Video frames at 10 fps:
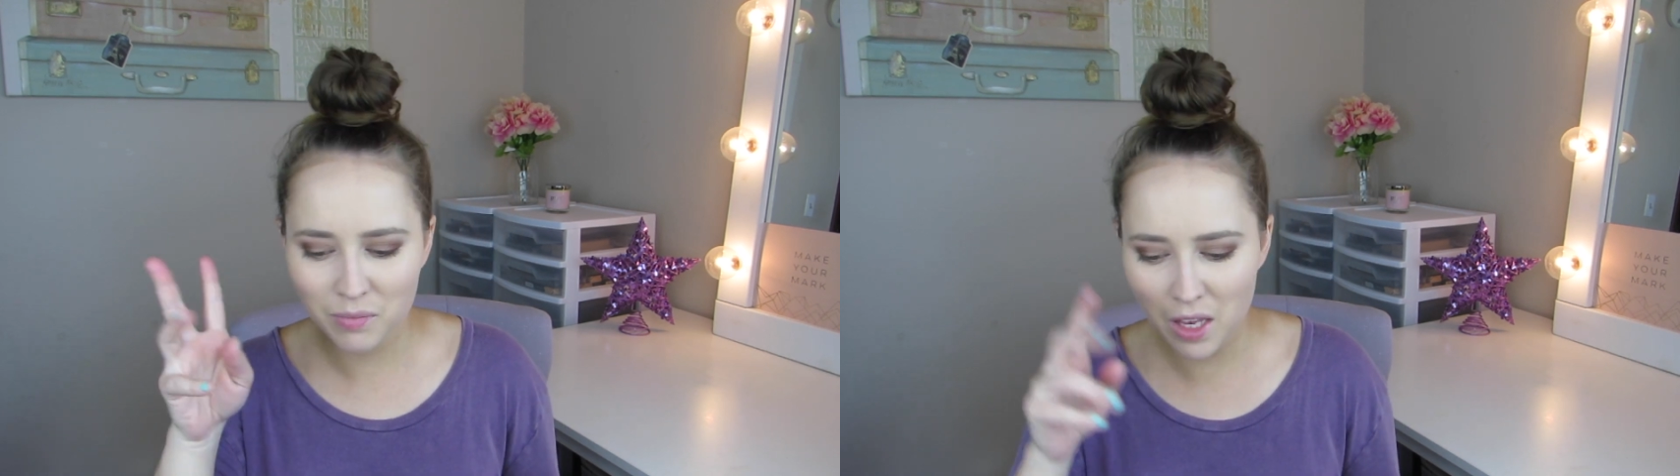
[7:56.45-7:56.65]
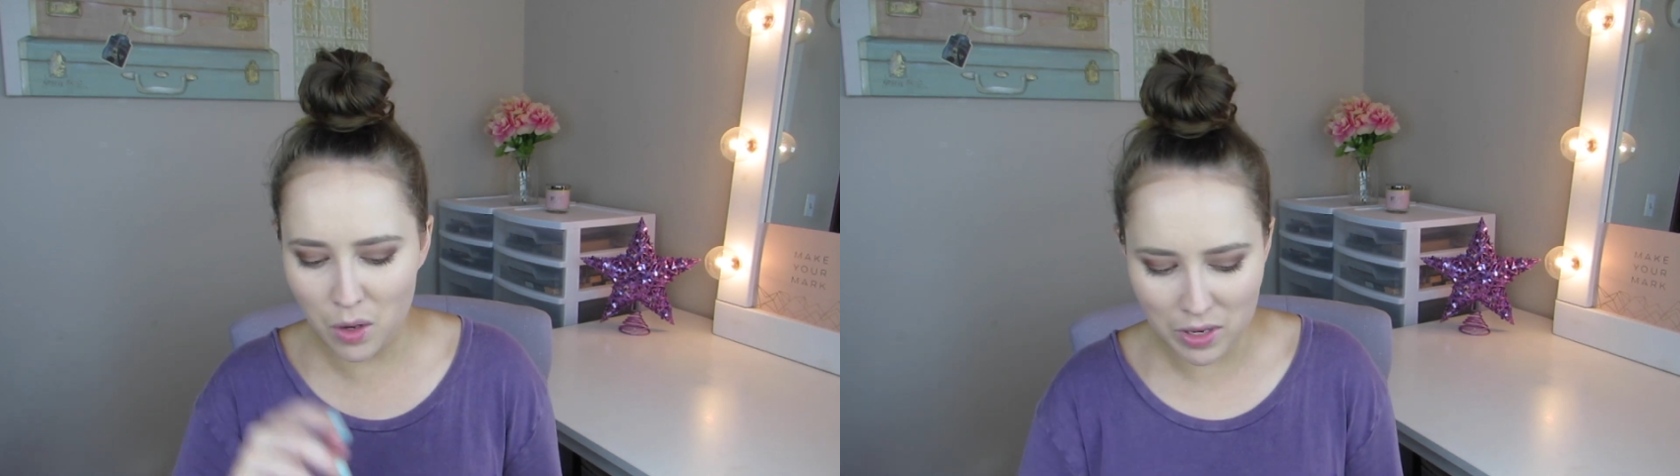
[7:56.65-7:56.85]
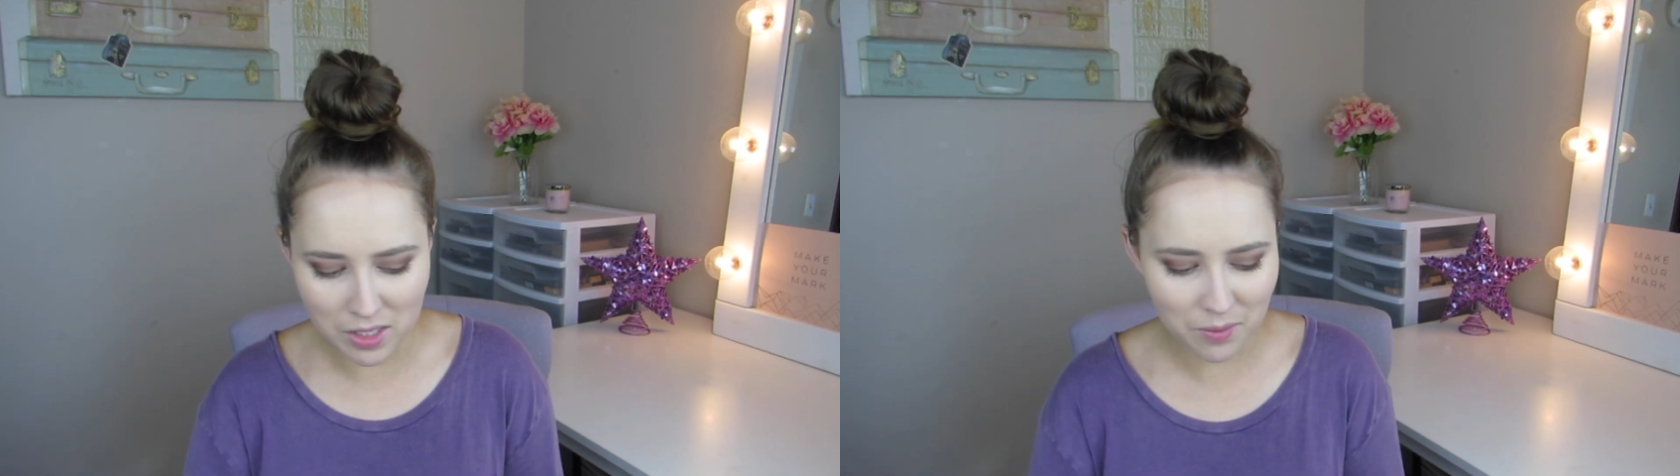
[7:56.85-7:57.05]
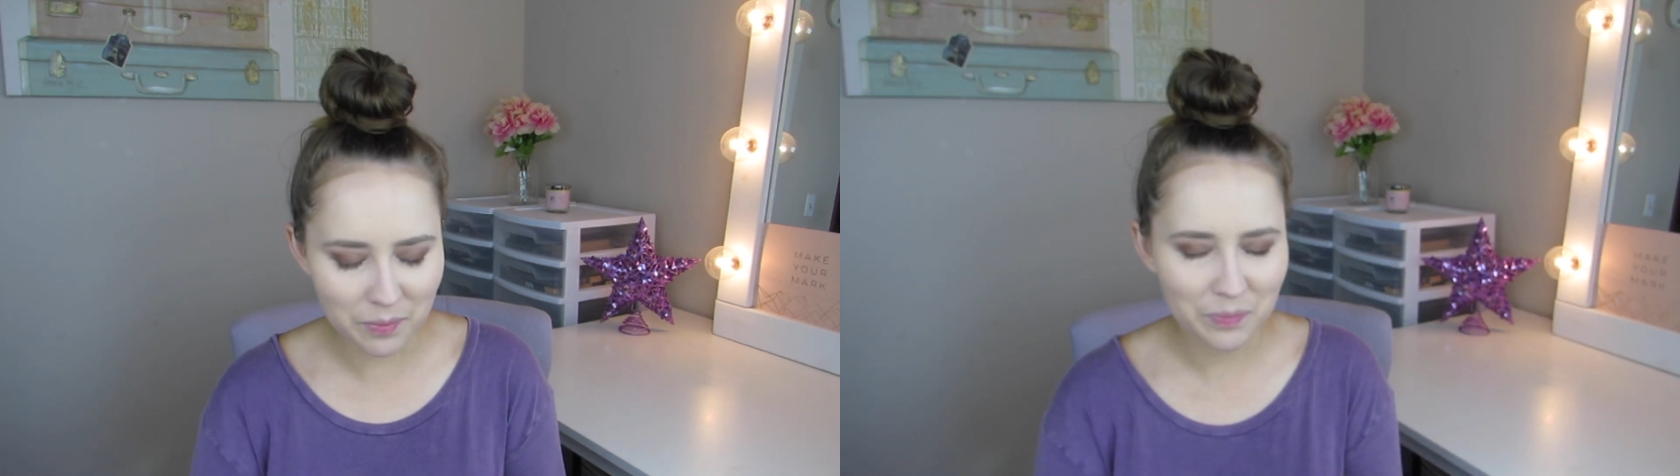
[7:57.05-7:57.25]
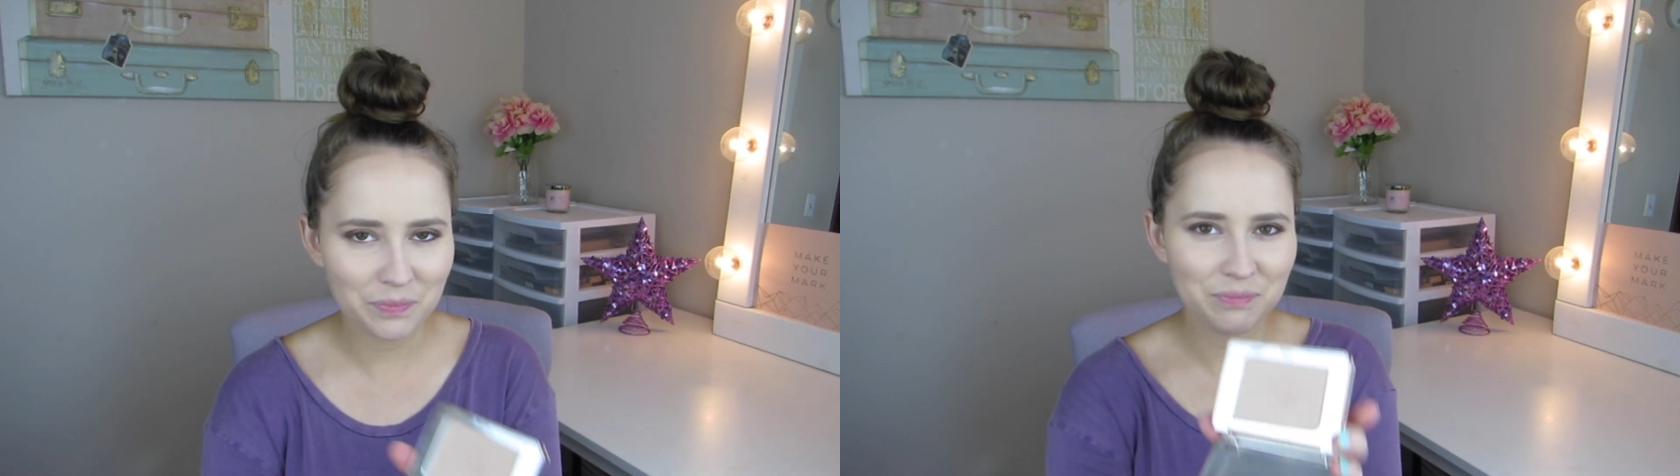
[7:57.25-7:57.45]
Anyways,
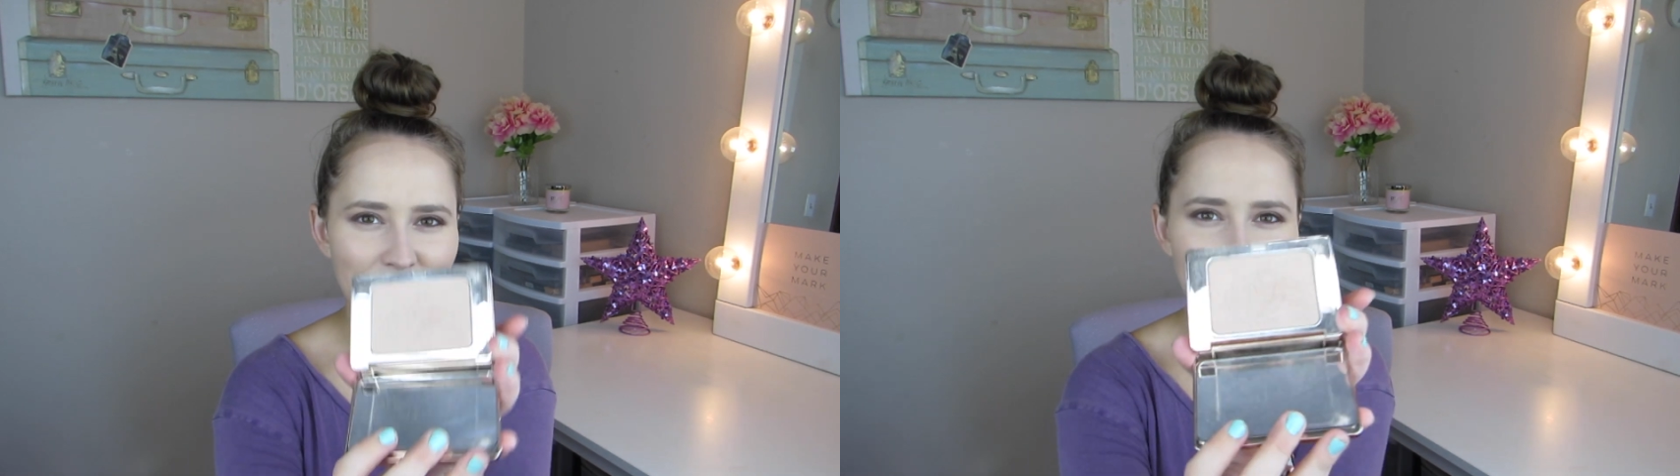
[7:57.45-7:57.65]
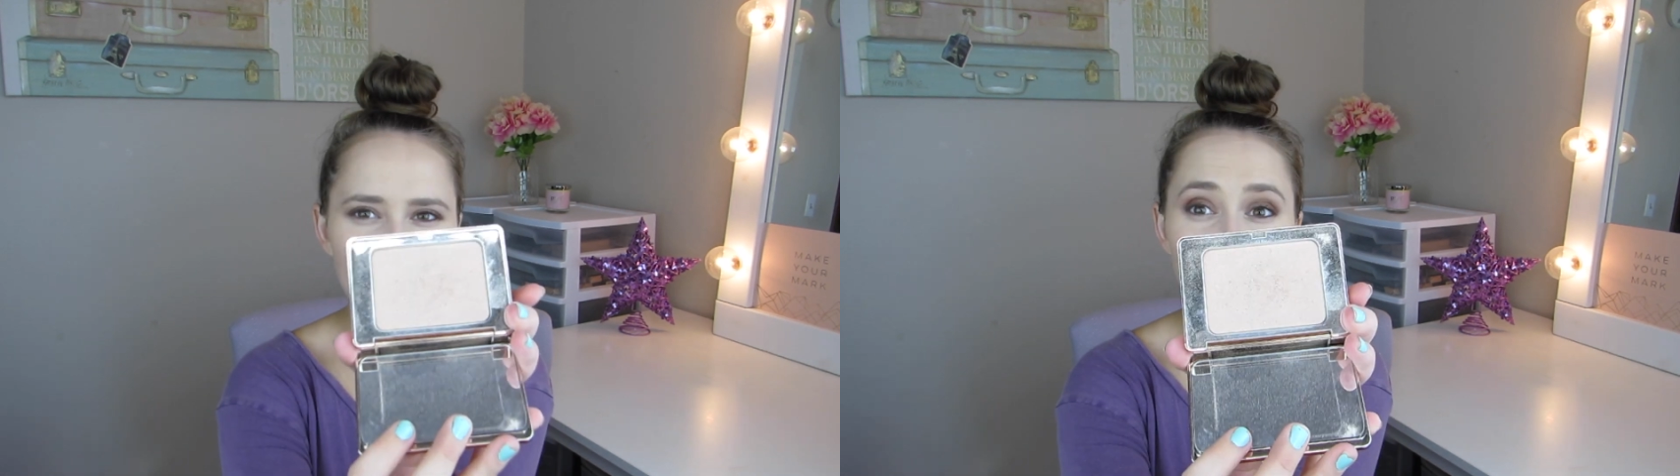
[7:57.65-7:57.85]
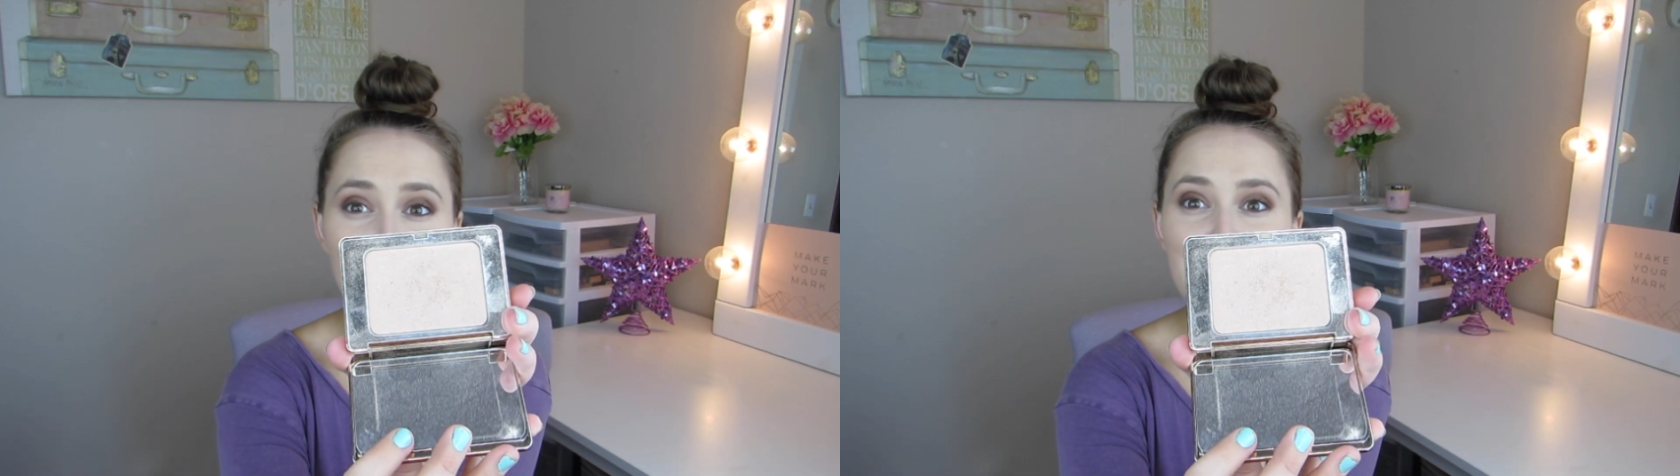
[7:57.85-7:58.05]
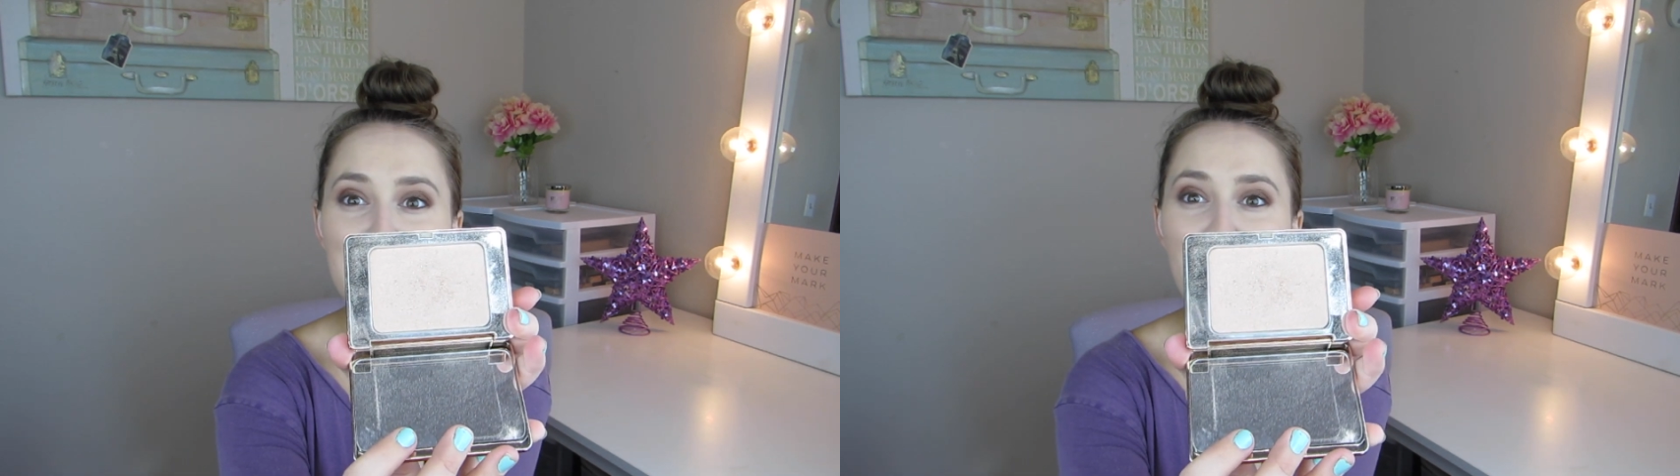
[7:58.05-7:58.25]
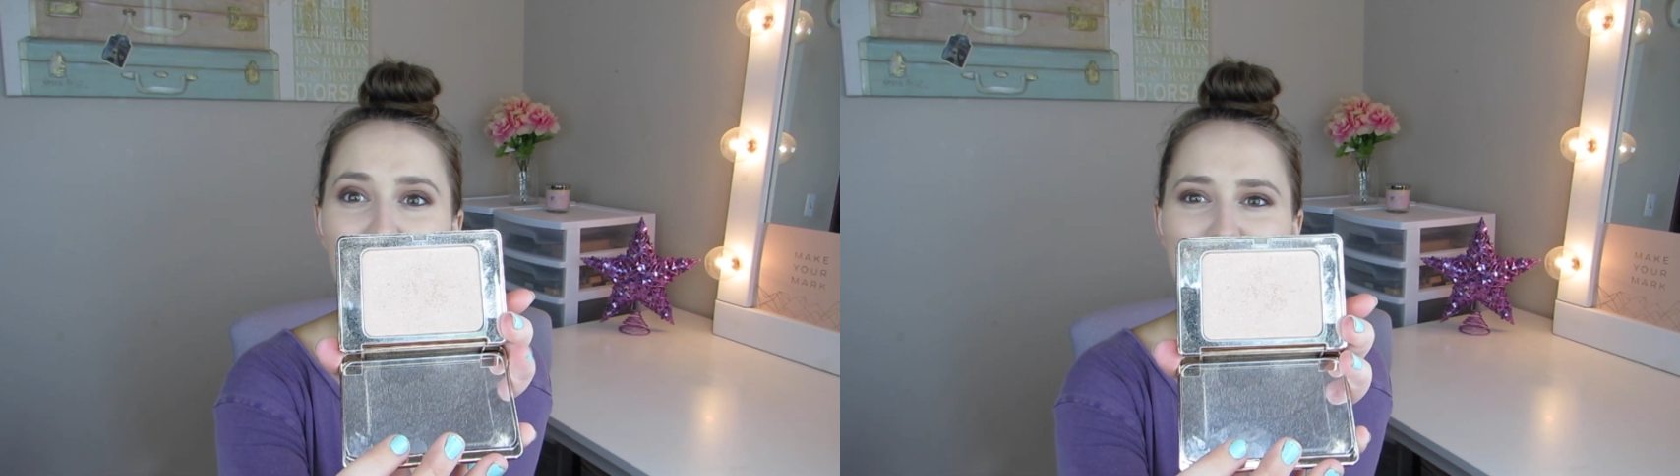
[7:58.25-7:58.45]
so I'm going to be going